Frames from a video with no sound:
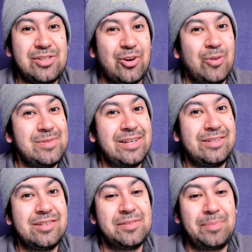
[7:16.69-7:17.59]
Terms and
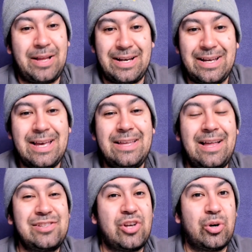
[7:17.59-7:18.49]
conditions apply.
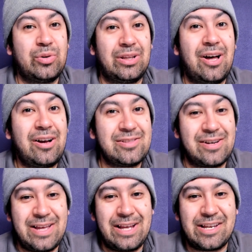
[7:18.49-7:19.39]
That's code
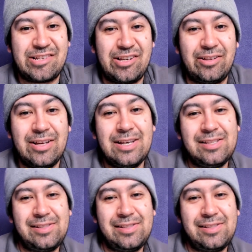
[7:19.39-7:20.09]
LOCKEDONNHL.